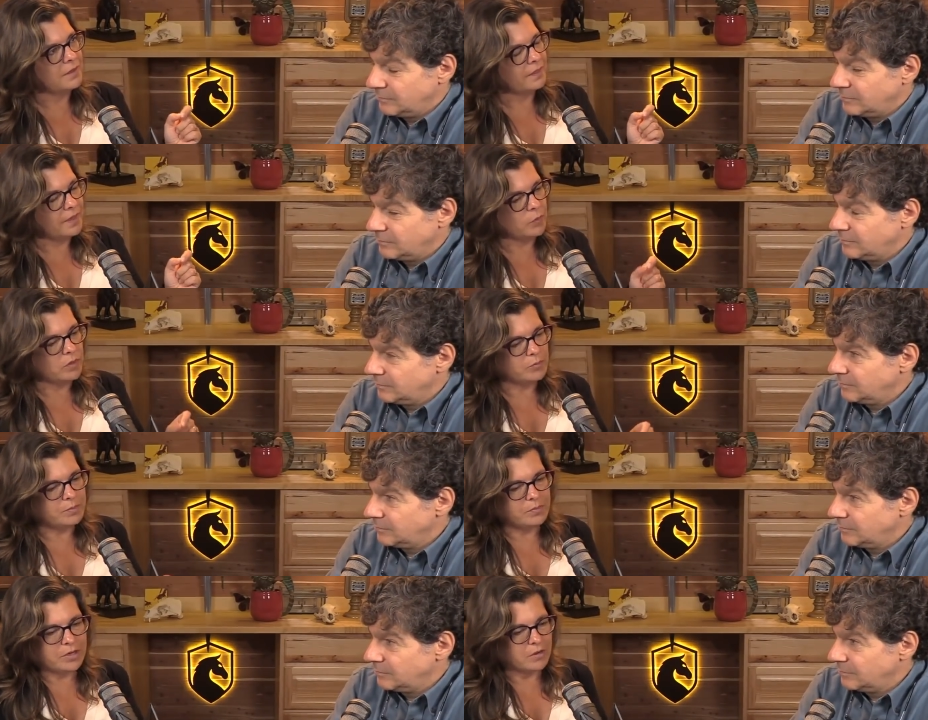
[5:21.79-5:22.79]
Speaker 1: there will,
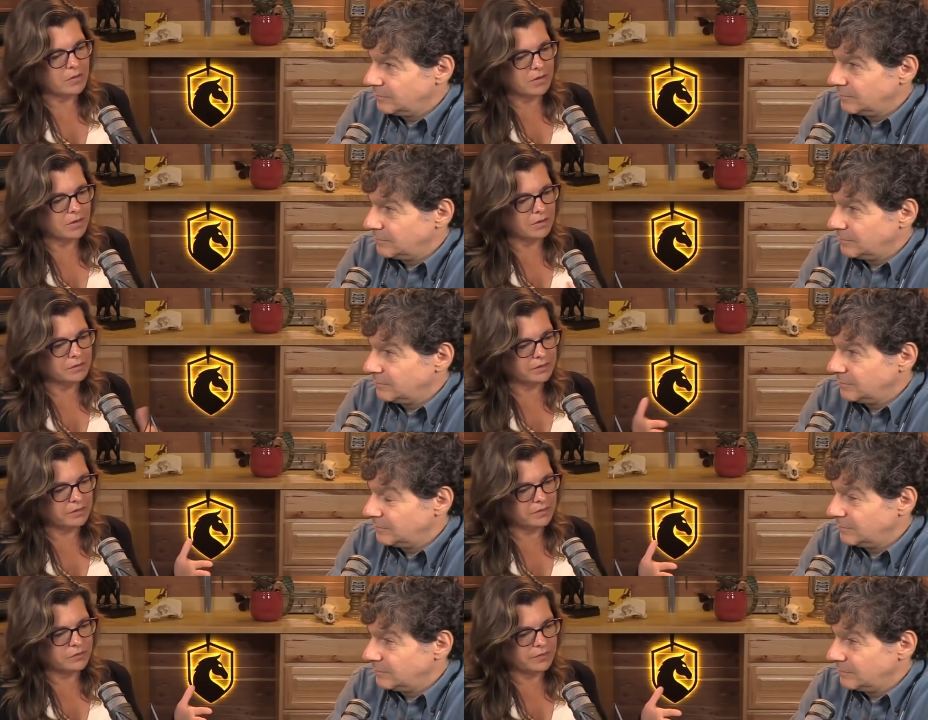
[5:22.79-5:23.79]
you know, all
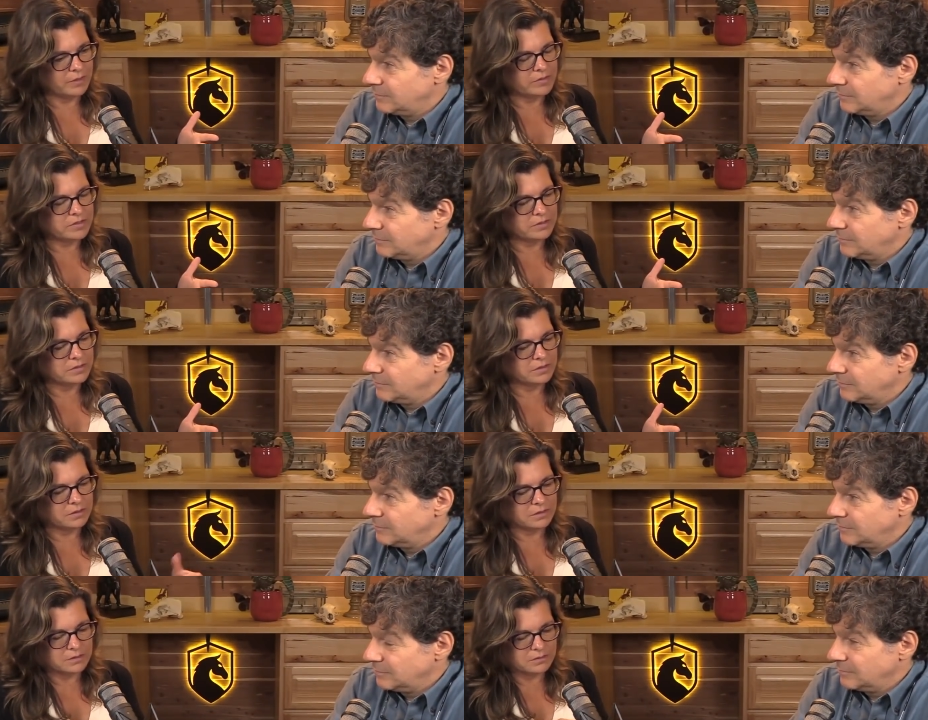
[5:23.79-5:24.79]
these viruses
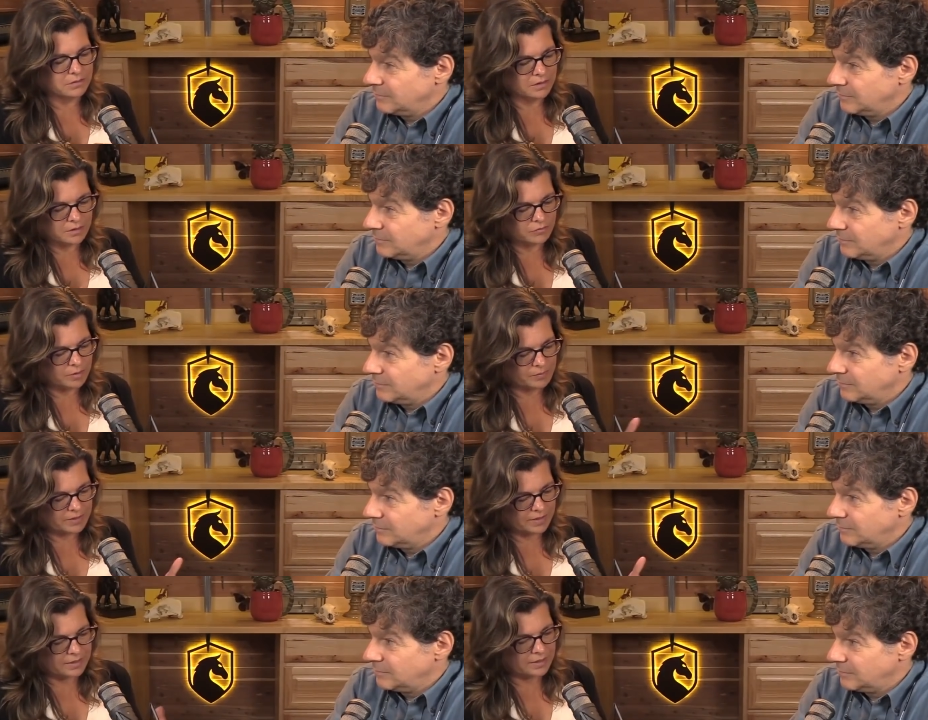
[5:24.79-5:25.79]
are are
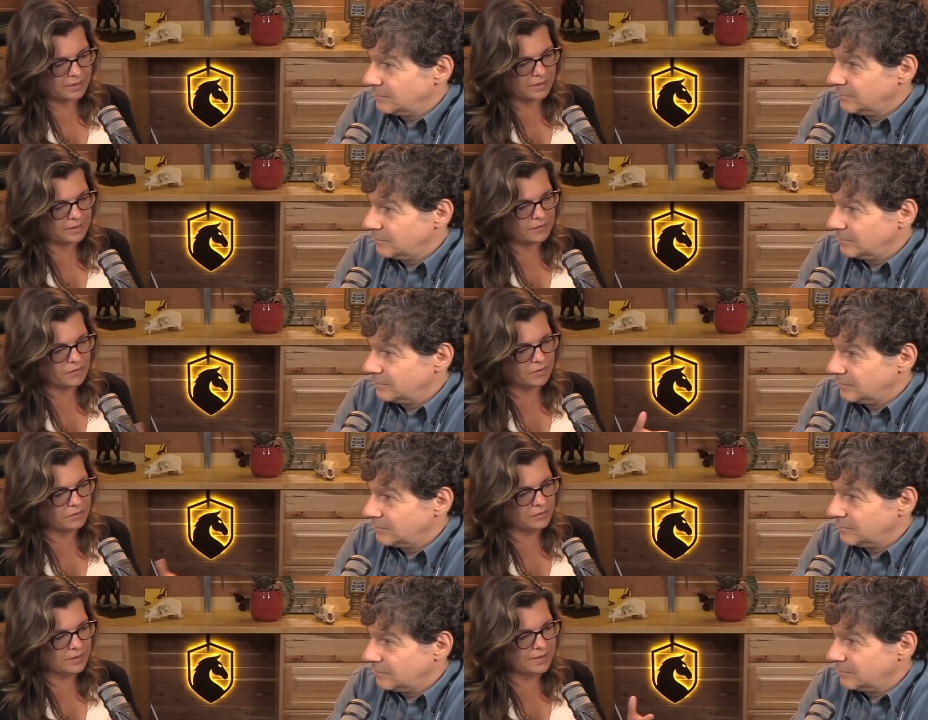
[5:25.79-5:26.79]
replicating and they've
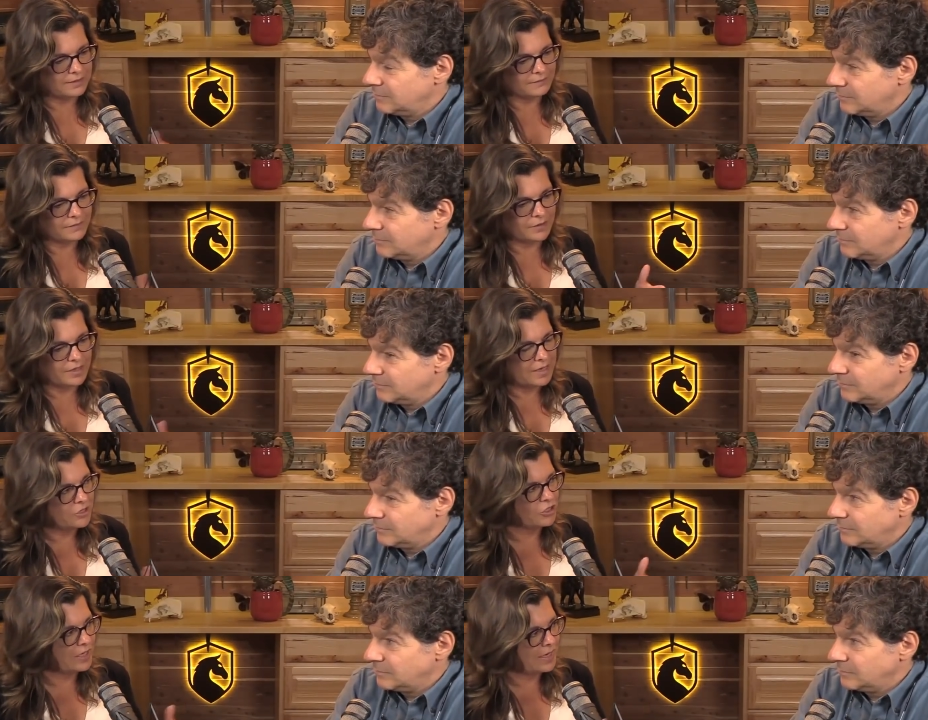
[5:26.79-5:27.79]
all got
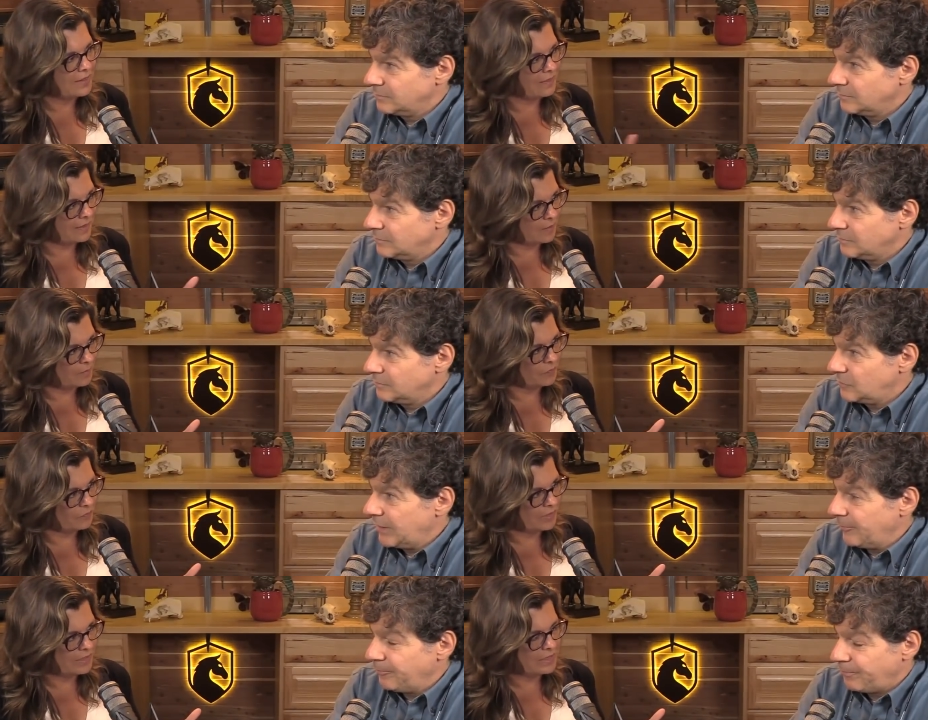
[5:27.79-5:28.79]
variation in them, right?
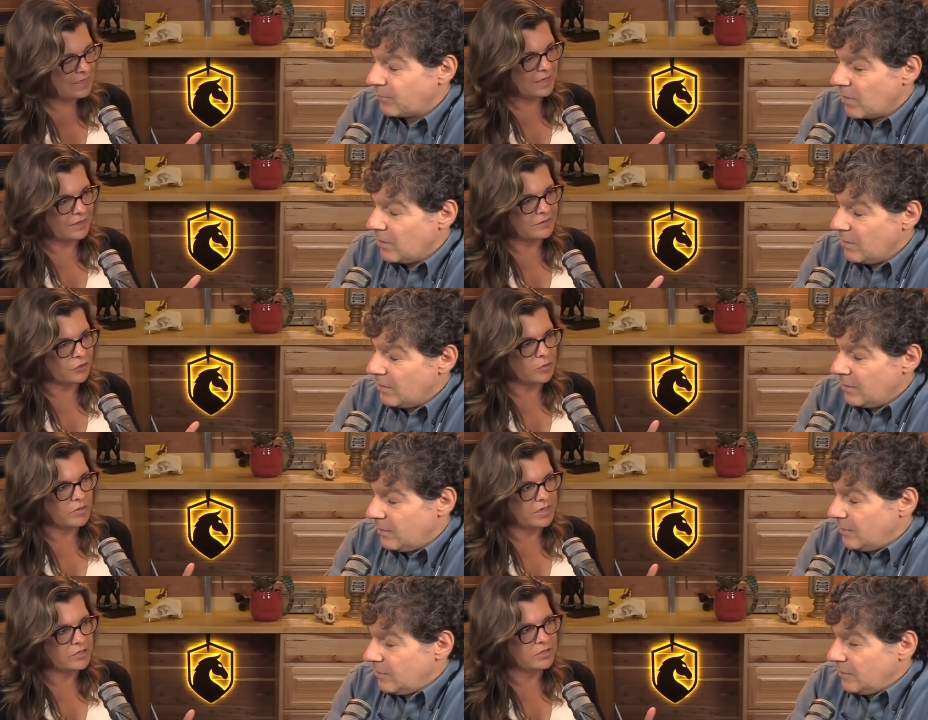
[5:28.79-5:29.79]
right? And so the
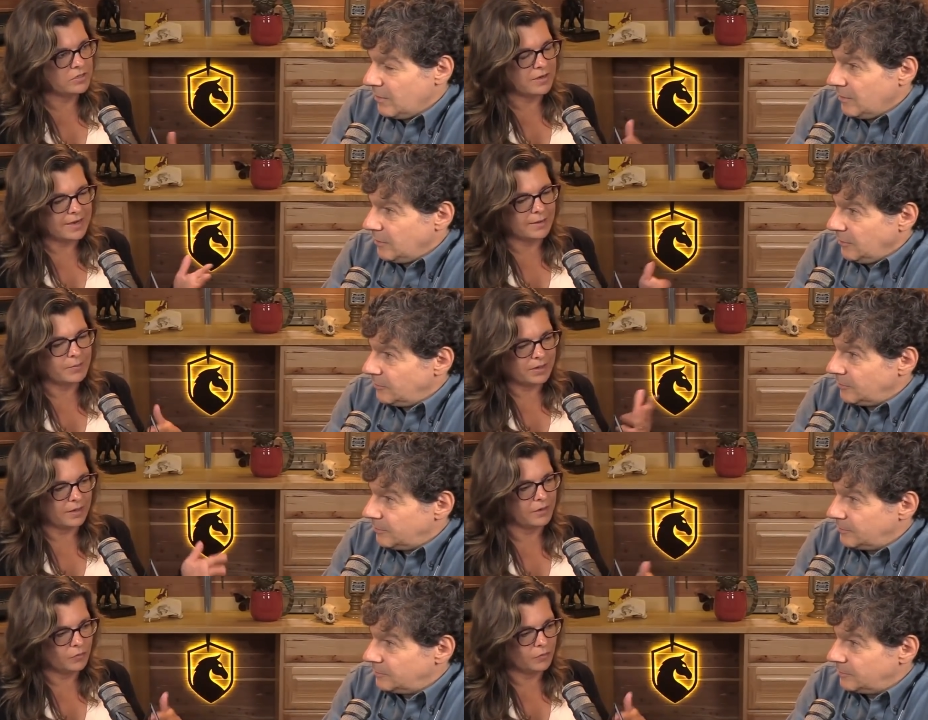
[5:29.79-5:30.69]
mutations are happening